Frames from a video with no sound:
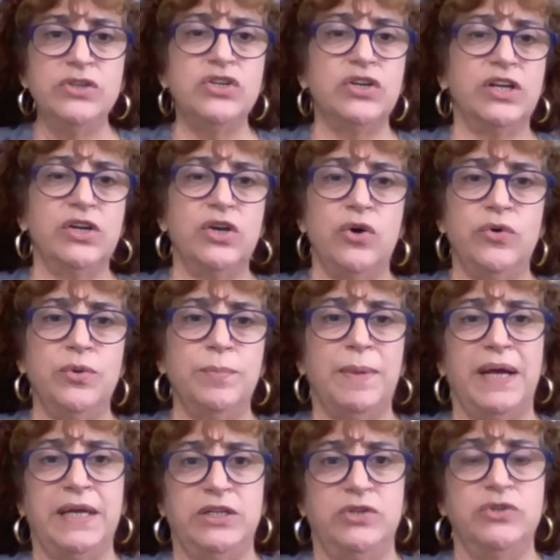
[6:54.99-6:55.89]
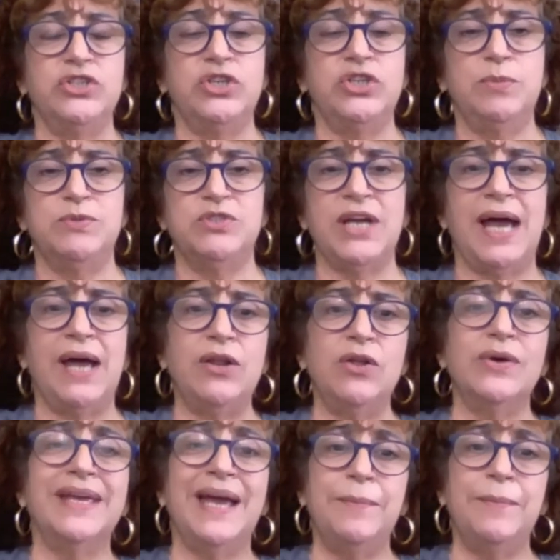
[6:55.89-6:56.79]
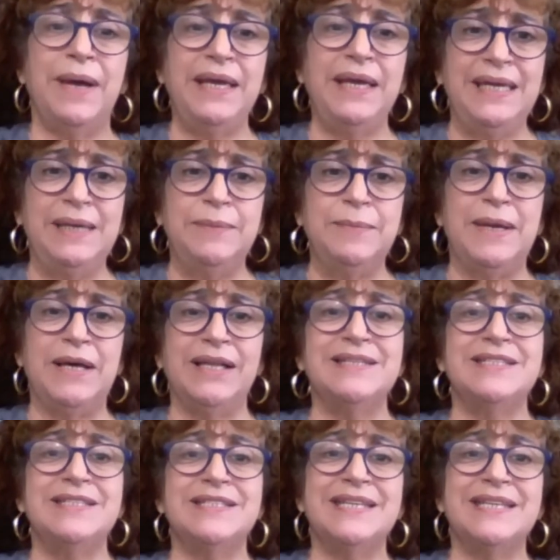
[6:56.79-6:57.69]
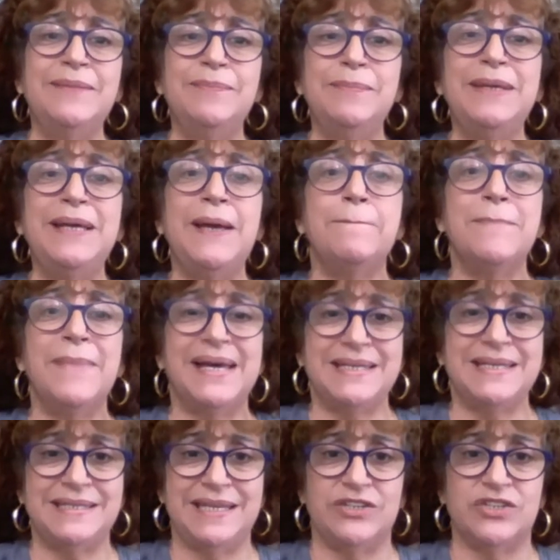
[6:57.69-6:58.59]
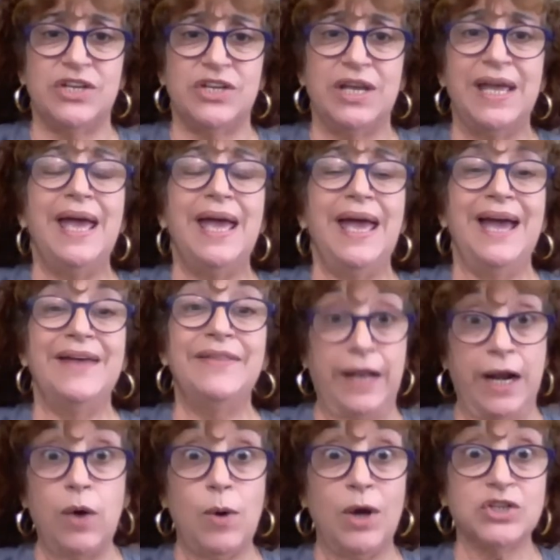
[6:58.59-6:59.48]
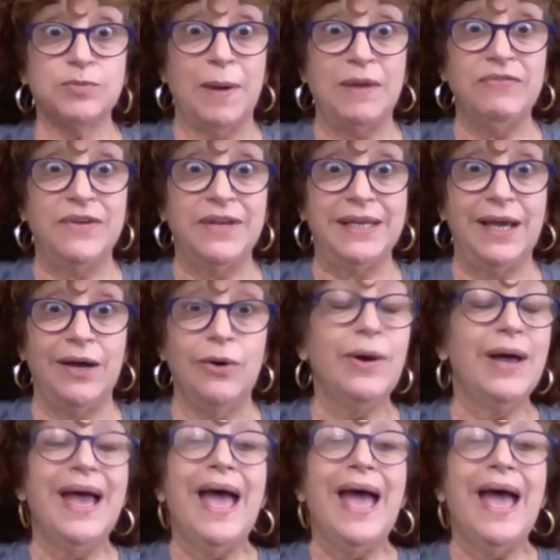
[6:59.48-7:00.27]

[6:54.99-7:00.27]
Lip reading: You can go to my YouTube channel, get my email, and send me a message. And then I'll watch my video